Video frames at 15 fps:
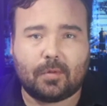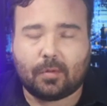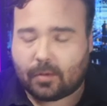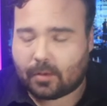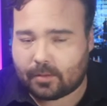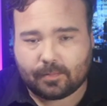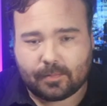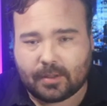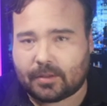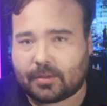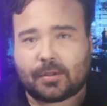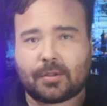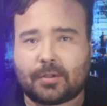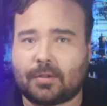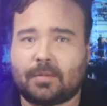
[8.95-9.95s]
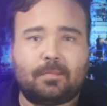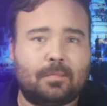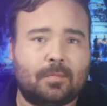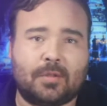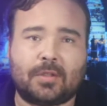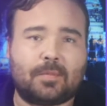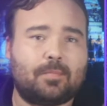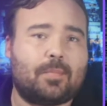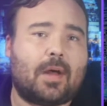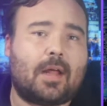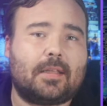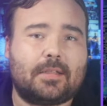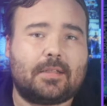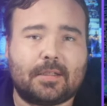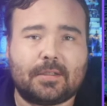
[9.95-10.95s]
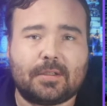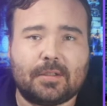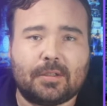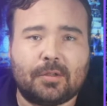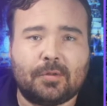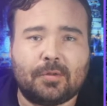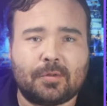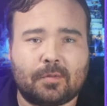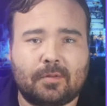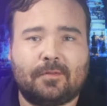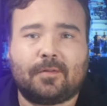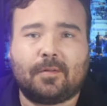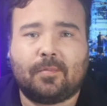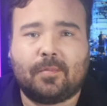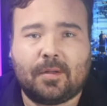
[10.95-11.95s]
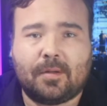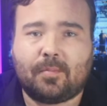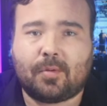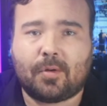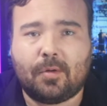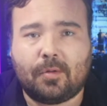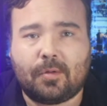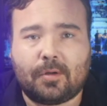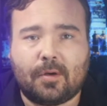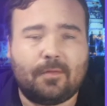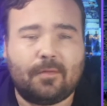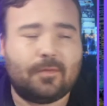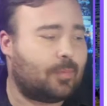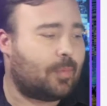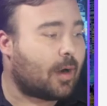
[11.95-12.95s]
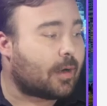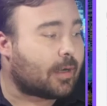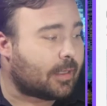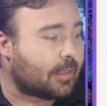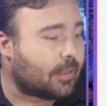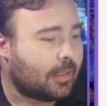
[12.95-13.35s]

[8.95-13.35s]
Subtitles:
or is just politics as usual from the pro-COVID party?